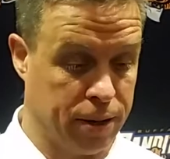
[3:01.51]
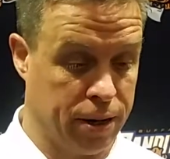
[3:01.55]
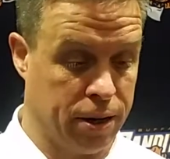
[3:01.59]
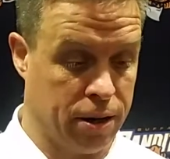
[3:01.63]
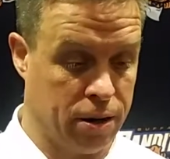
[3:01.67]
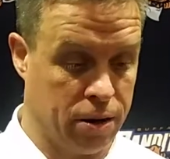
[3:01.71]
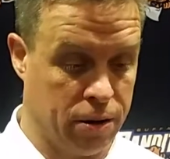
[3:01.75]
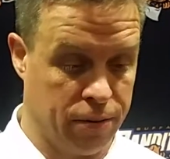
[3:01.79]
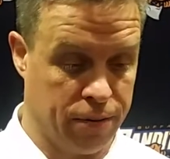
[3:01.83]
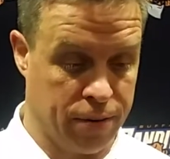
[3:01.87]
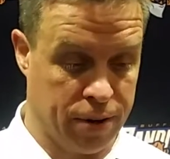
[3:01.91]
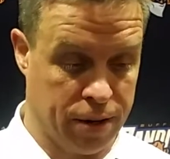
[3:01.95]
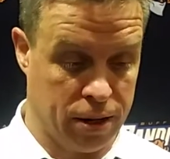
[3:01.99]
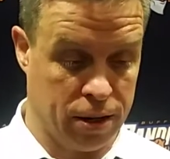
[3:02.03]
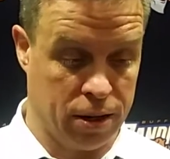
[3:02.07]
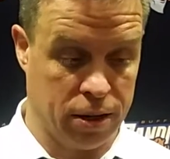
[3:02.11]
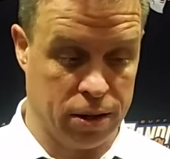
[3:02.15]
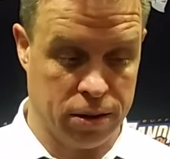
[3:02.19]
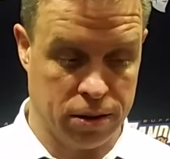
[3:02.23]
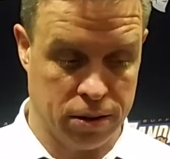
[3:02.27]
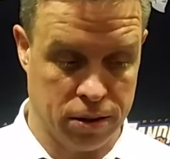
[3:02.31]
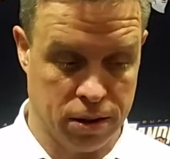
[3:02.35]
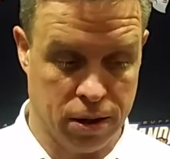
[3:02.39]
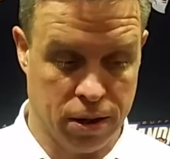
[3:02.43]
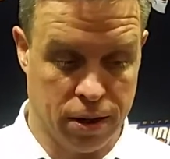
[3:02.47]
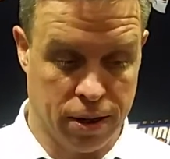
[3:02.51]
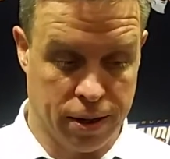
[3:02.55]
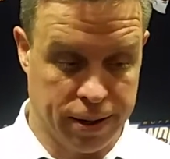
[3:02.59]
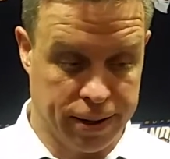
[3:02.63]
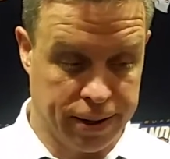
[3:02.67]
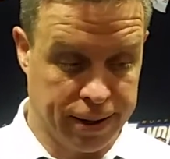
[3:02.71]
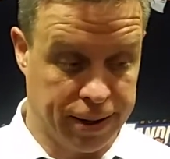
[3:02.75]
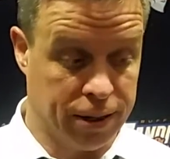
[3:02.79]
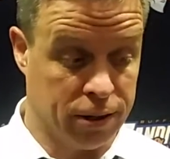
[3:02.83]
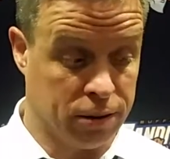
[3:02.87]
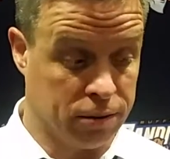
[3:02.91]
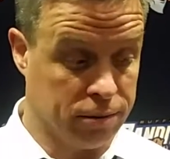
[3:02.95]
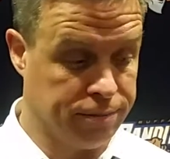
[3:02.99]
player. Uh,
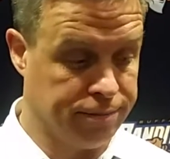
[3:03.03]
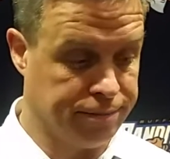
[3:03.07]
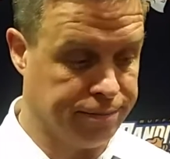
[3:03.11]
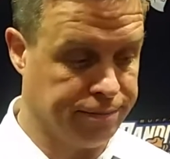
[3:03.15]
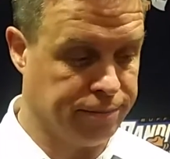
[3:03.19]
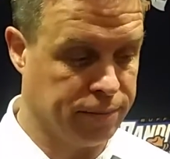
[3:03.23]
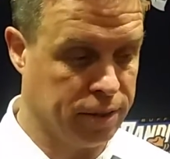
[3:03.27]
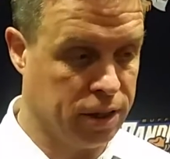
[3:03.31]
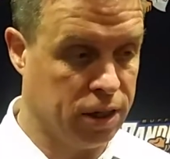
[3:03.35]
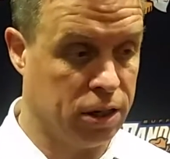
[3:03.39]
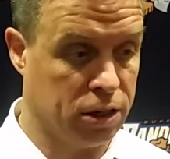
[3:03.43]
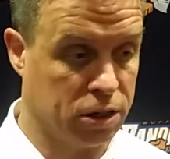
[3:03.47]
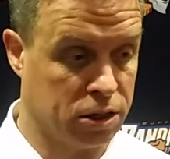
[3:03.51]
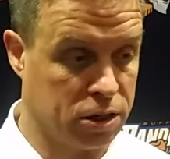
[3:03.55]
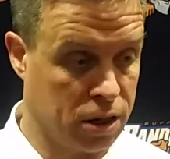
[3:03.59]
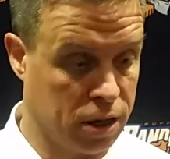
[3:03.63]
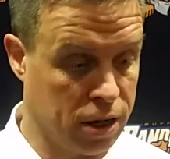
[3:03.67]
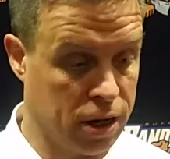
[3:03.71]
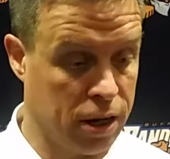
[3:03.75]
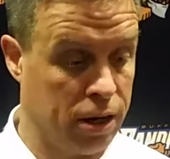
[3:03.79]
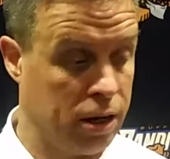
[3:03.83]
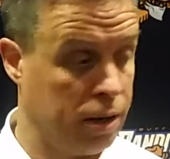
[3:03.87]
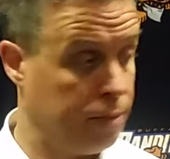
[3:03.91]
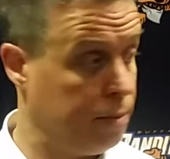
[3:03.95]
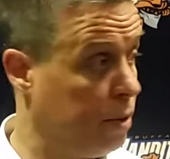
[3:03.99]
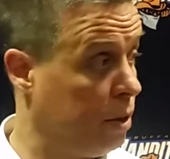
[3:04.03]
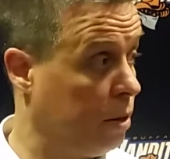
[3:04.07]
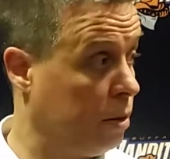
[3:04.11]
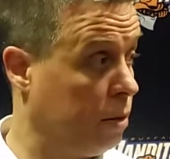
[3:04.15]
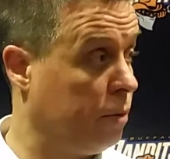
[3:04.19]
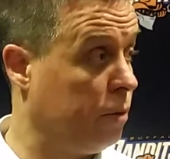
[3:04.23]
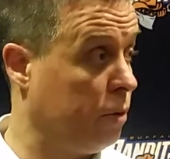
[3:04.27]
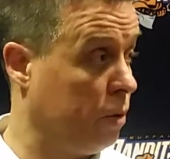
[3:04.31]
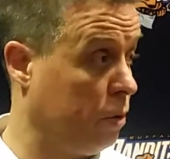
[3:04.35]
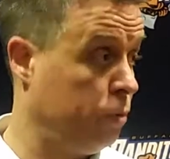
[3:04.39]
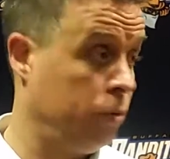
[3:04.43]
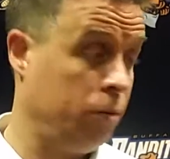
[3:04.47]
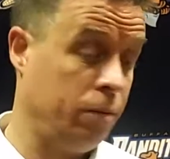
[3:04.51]
you know, in this league,
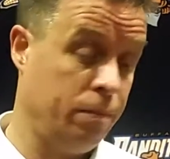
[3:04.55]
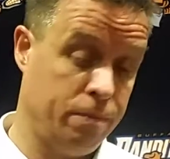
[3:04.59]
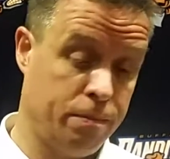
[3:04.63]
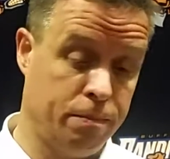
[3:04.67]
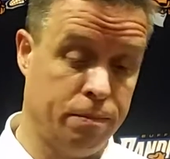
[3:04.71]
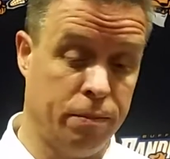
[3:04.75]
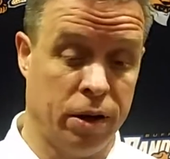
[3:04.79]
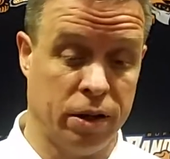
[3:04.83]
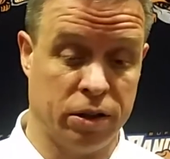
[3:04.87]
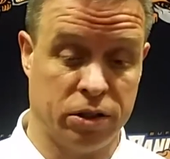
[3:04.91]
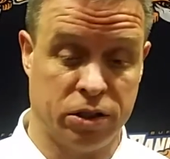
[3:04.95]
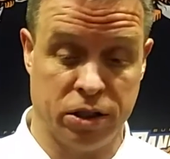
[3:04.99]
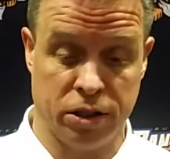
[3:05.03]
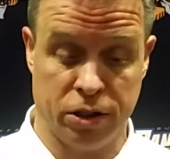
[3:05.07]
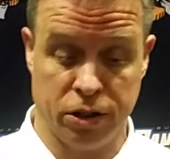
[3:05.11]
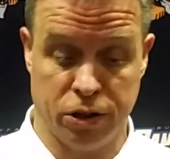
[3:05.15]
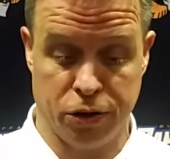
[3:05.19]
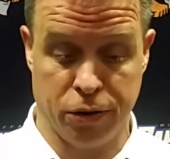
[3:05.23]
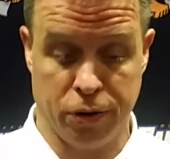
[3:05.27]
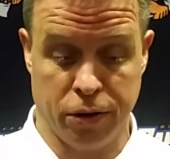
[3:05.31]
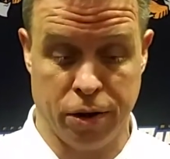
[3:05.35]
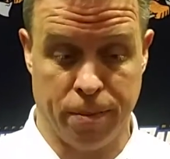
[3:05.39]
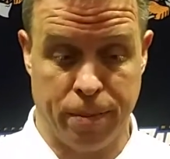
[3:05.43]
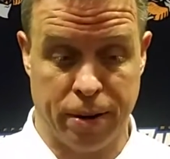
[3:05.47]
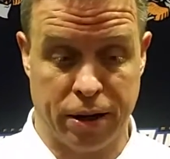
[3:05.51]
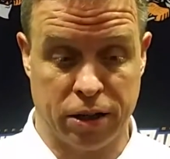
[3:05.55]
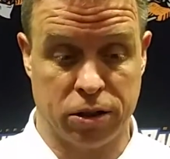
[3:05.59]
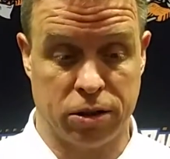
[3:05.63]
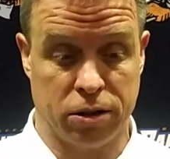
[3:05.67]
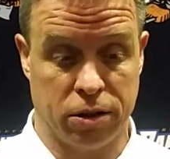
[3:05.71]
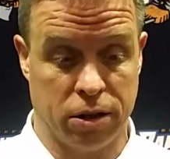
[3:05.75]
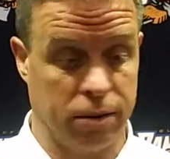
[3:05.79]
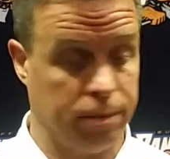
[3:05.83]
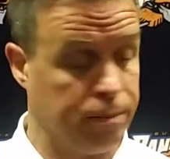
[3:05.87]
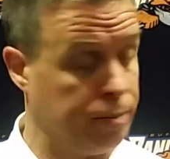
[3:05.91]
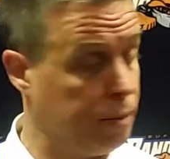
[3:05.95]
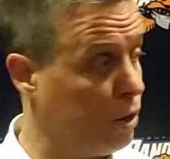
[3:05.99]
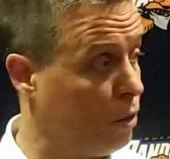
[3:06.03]
he would have seen two of the best
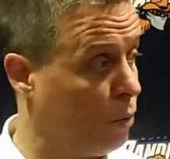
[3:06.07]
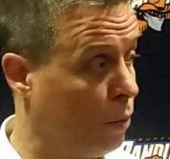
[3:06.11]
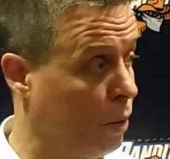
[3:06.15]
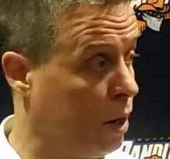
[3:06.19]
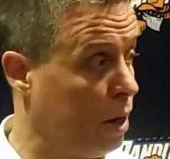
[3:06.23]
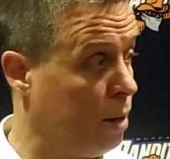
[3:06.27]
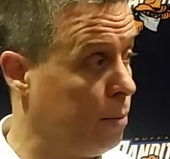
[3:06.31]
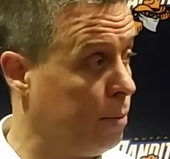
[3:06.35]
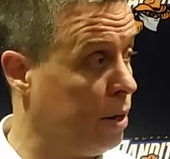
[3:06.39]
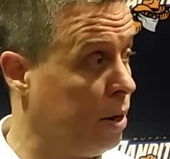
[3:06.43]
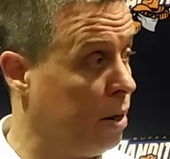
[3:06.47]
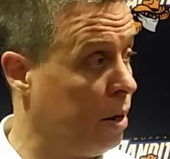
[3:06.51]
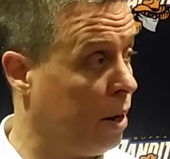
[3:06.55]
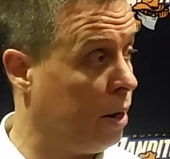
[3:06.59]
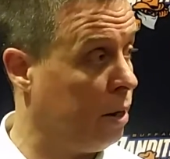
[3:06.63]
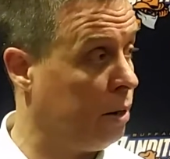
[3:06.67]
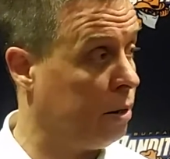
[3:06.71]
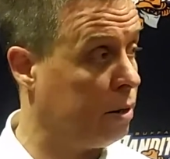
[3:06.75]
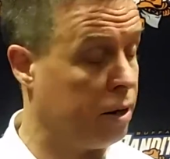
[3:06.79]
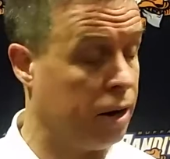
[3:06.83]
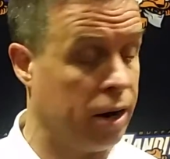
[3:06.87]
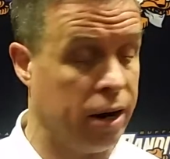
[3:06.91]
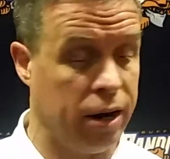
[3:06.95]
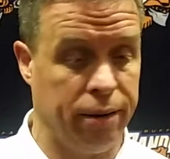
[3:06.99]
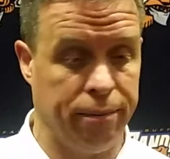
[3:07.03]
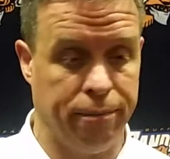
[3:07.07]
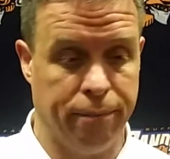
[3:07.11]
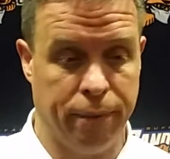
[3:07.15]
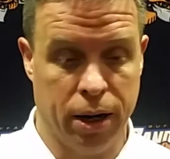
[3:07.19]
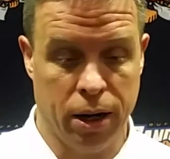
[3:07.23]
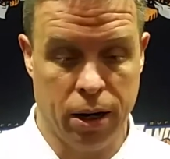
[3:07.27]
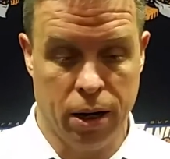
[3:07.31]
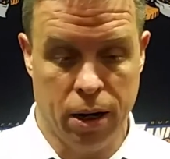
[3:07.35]
uh, between him and Dhane tonight.